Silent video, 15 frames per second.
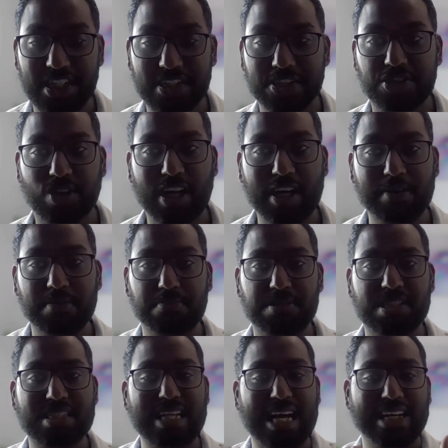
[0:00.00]
to try and
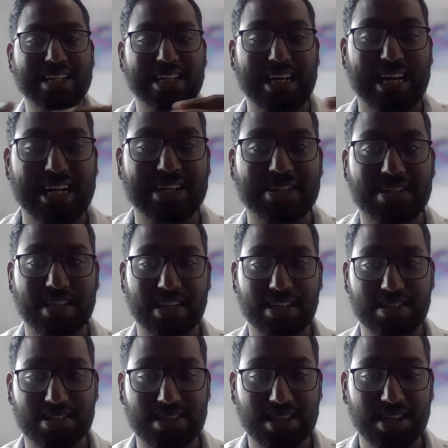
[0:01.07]
standardize things